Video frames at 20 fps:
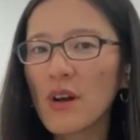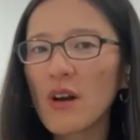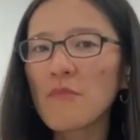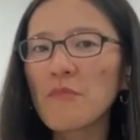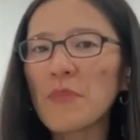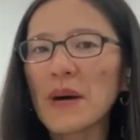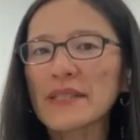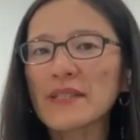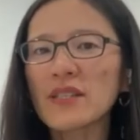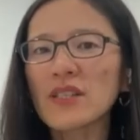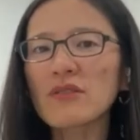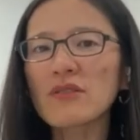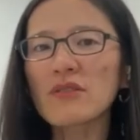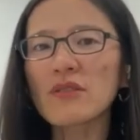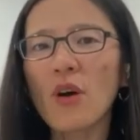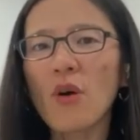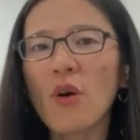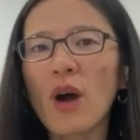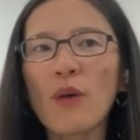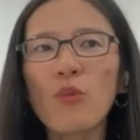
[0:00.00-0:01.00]
But,
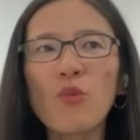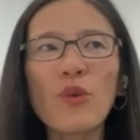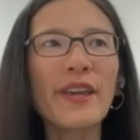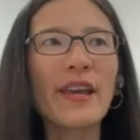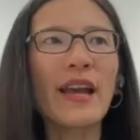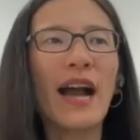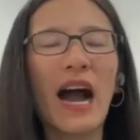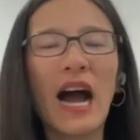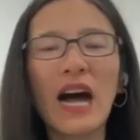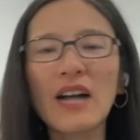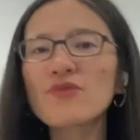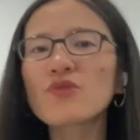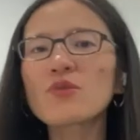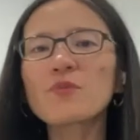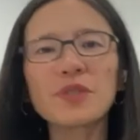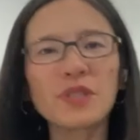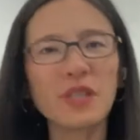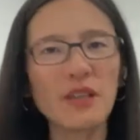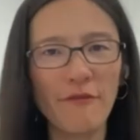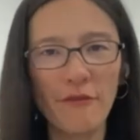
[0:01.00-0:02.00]
are we
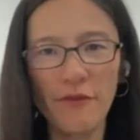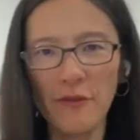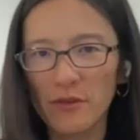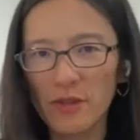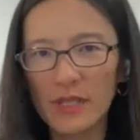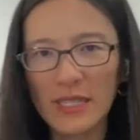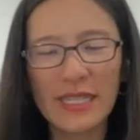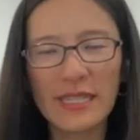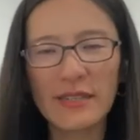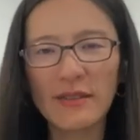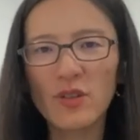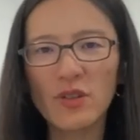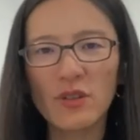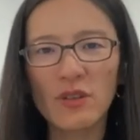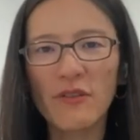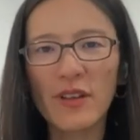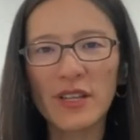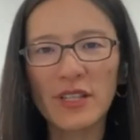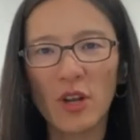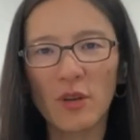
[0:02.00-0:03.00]
100% fully sort
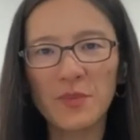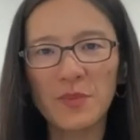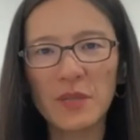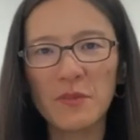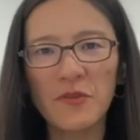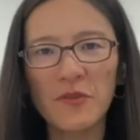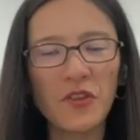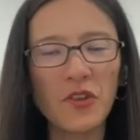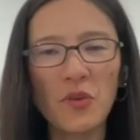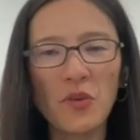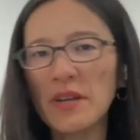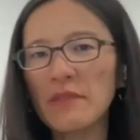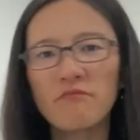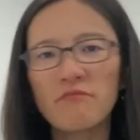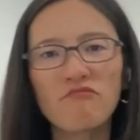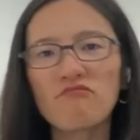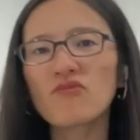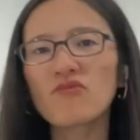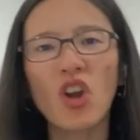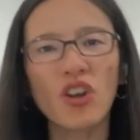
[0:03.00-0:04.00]
of adopted to it?
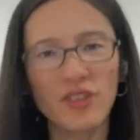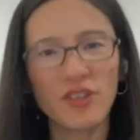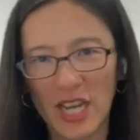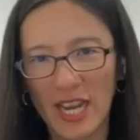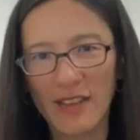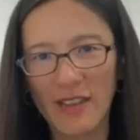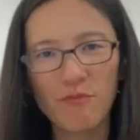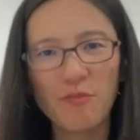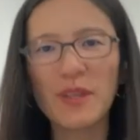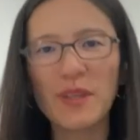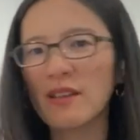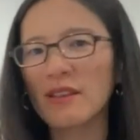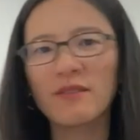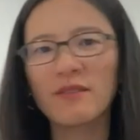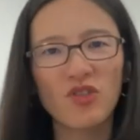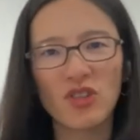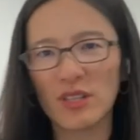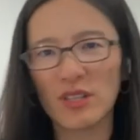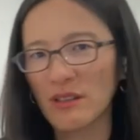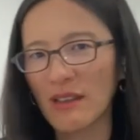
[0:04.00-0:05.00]
Not yet. But it's
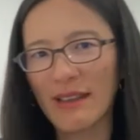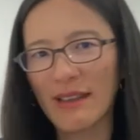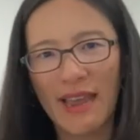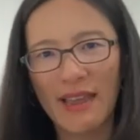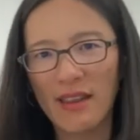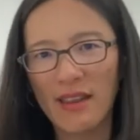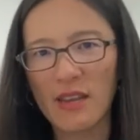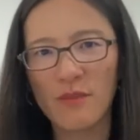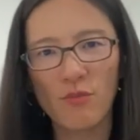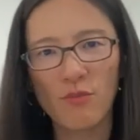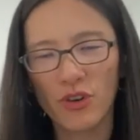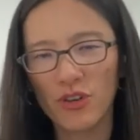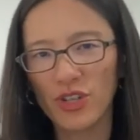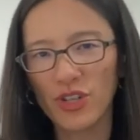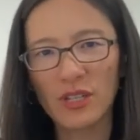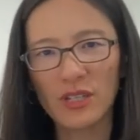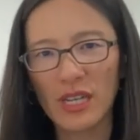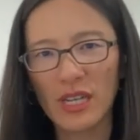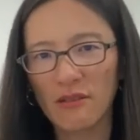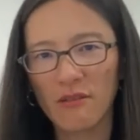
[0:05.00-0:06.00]
just like any
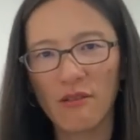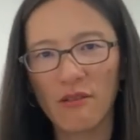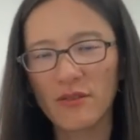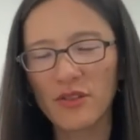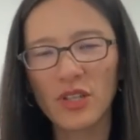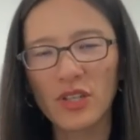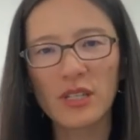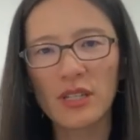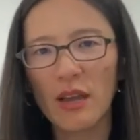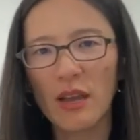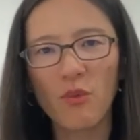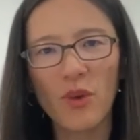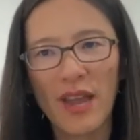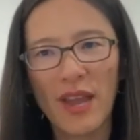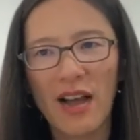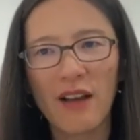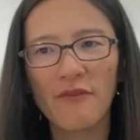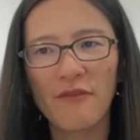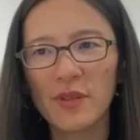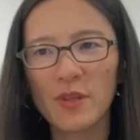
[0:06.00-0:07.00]
emerging technologies that we
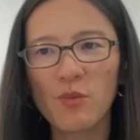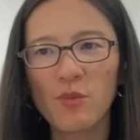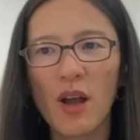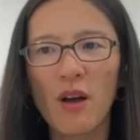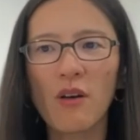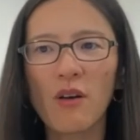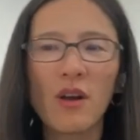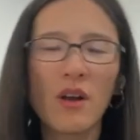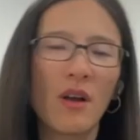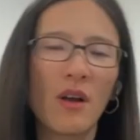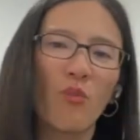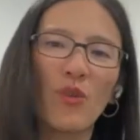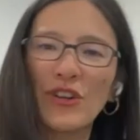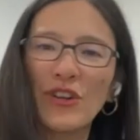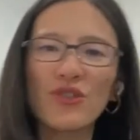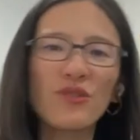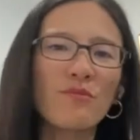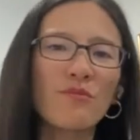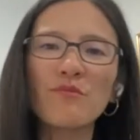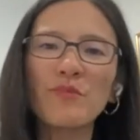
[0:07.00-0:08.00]
have as well. We
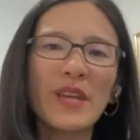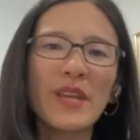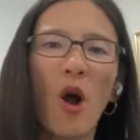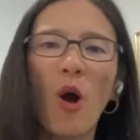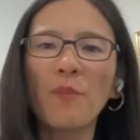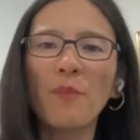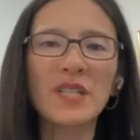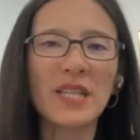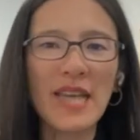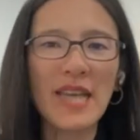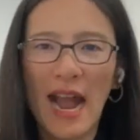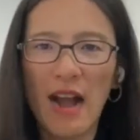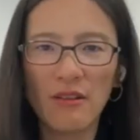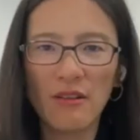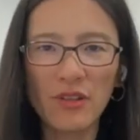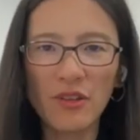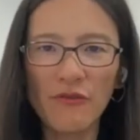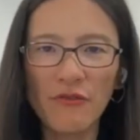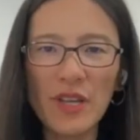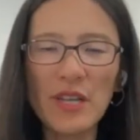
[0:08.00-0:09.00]
shouldn't be opting
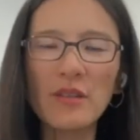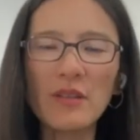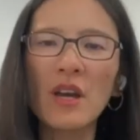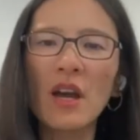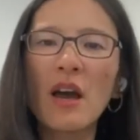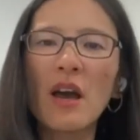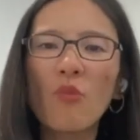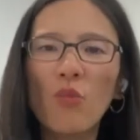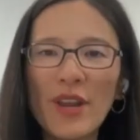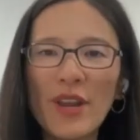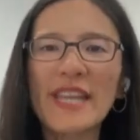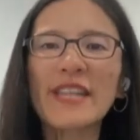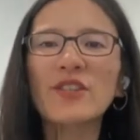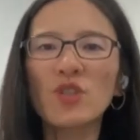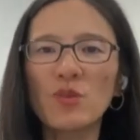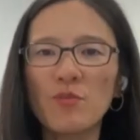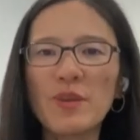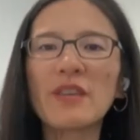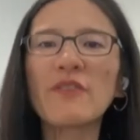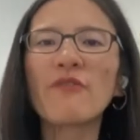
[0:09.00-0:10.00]
out of it. We need
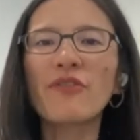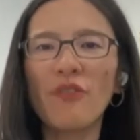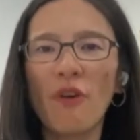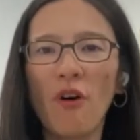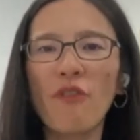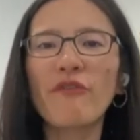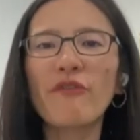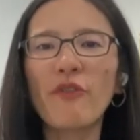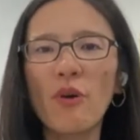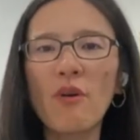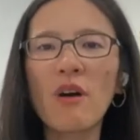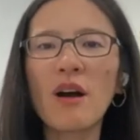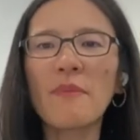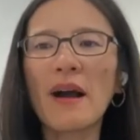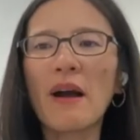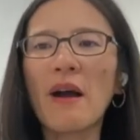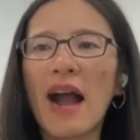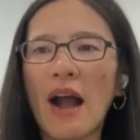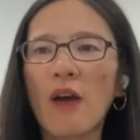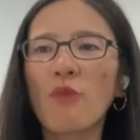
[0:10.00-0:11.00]
to be thoughtful
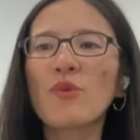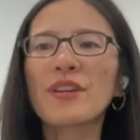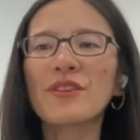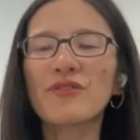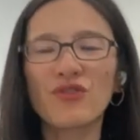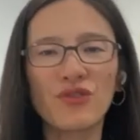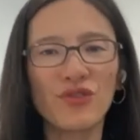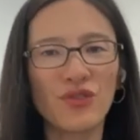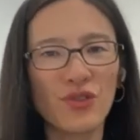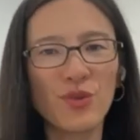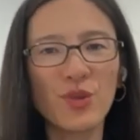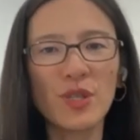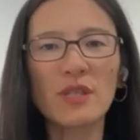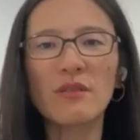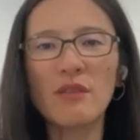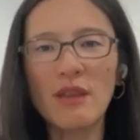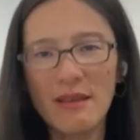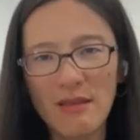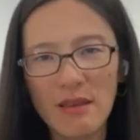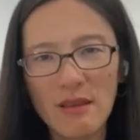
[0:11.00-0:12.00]
about how we introduce it.
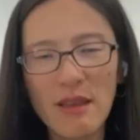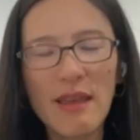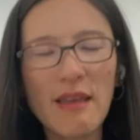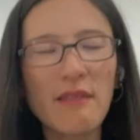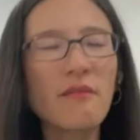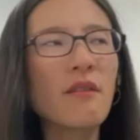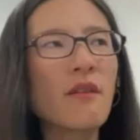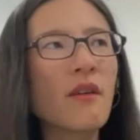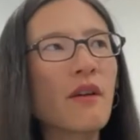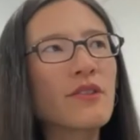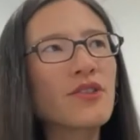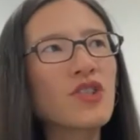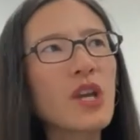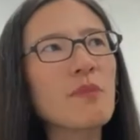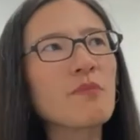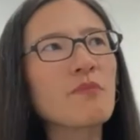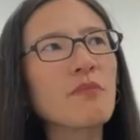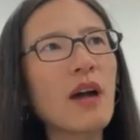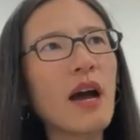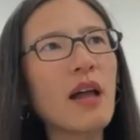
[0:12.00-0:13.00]
And again,
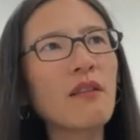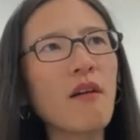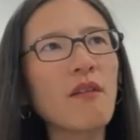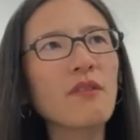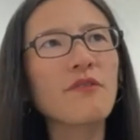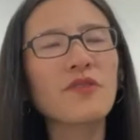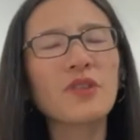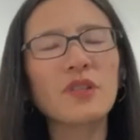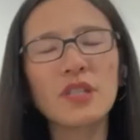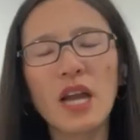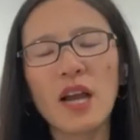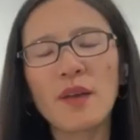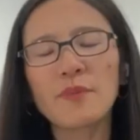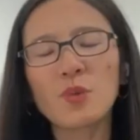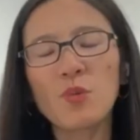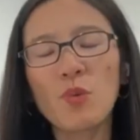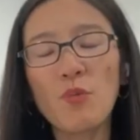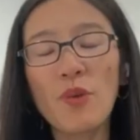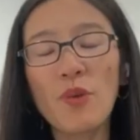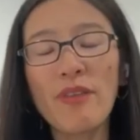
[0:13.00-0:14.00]
Jem, a lot of the times
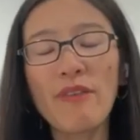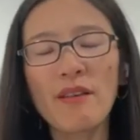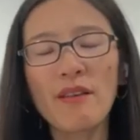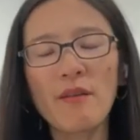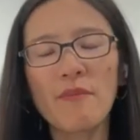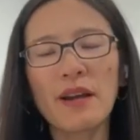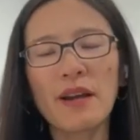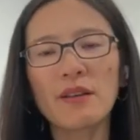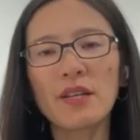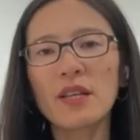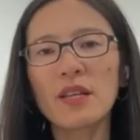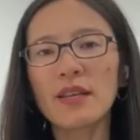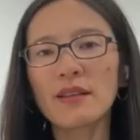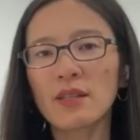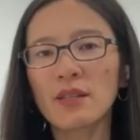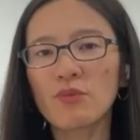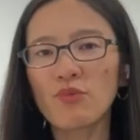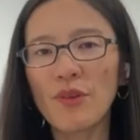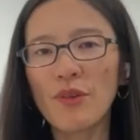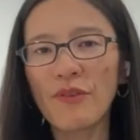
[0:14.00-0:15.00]
when we think about it,
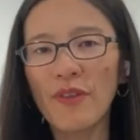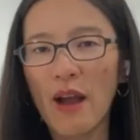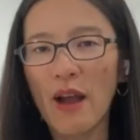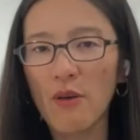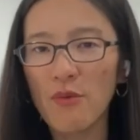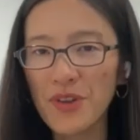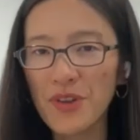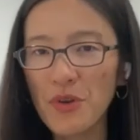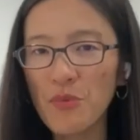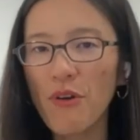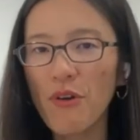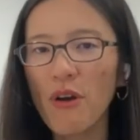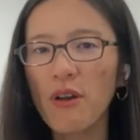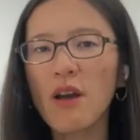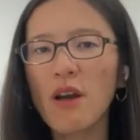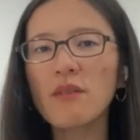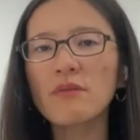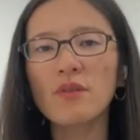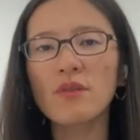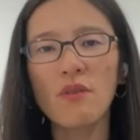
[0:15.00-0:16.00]
it's with our new
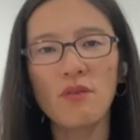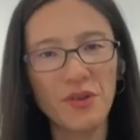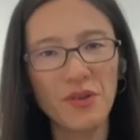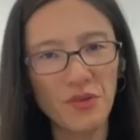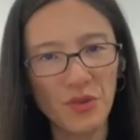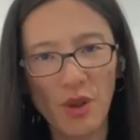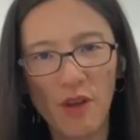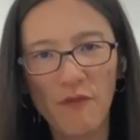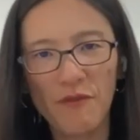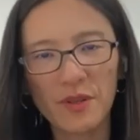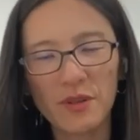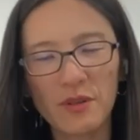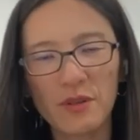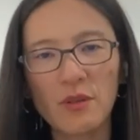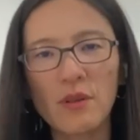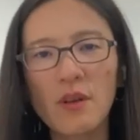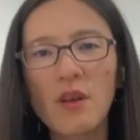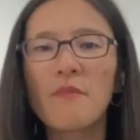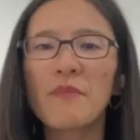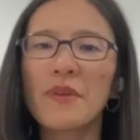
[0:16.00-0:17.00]
products or new services,
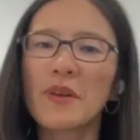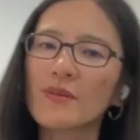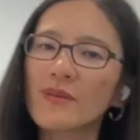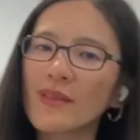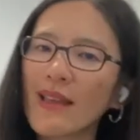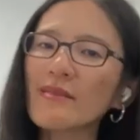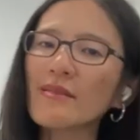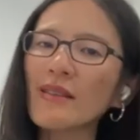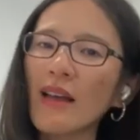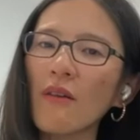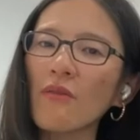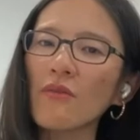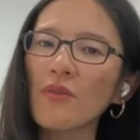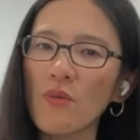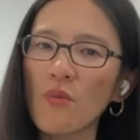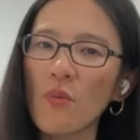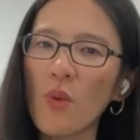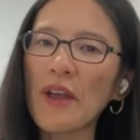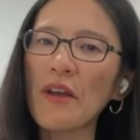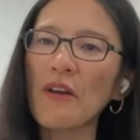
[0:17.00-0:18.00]
because that's our
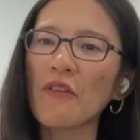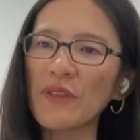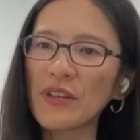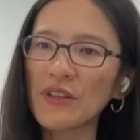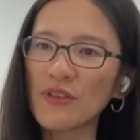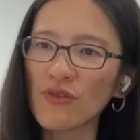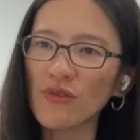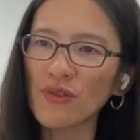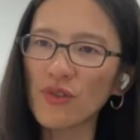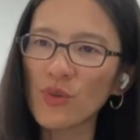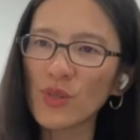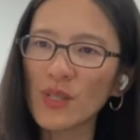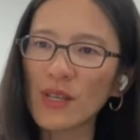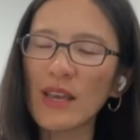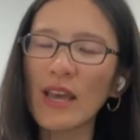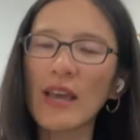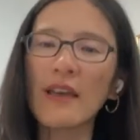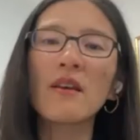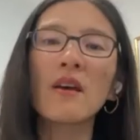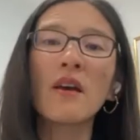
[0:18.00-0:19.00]
good way of introducing
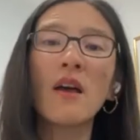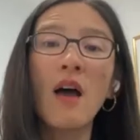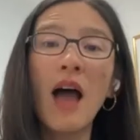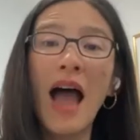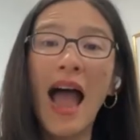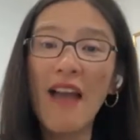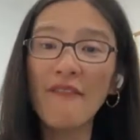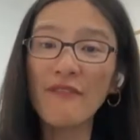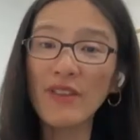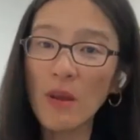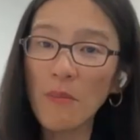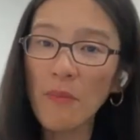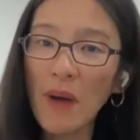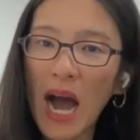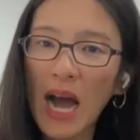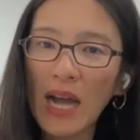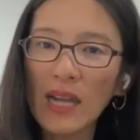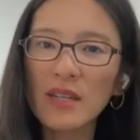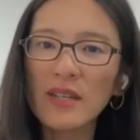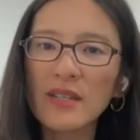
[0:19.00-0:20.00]
it, having a
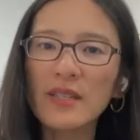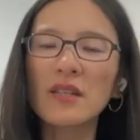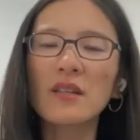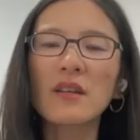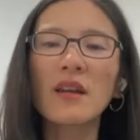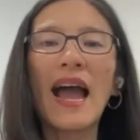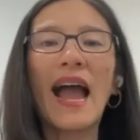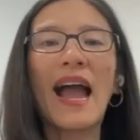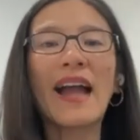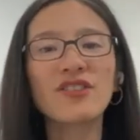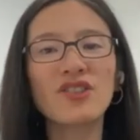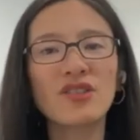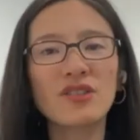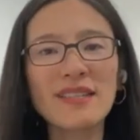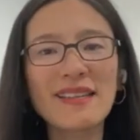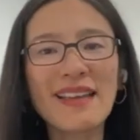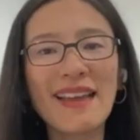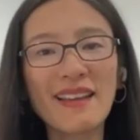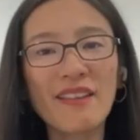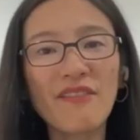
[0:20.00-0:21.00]
pilot,
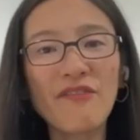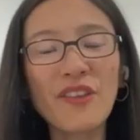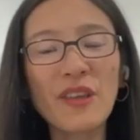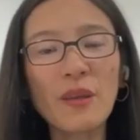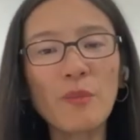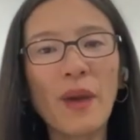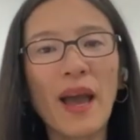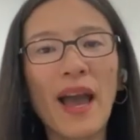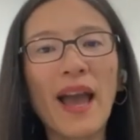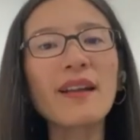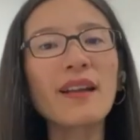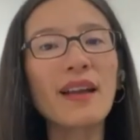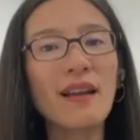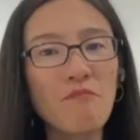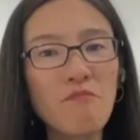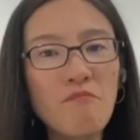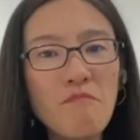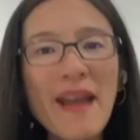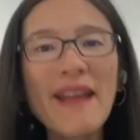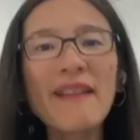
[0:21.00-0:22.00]
actually getting feedback,
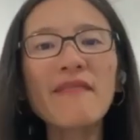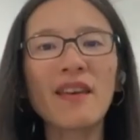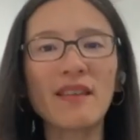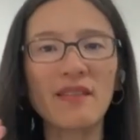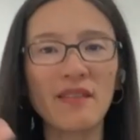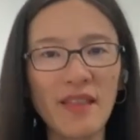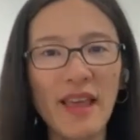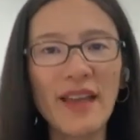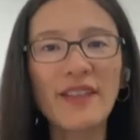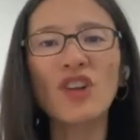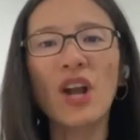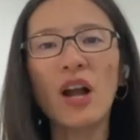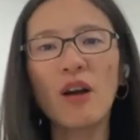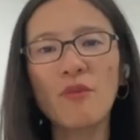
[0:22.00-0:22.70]
and make that an agile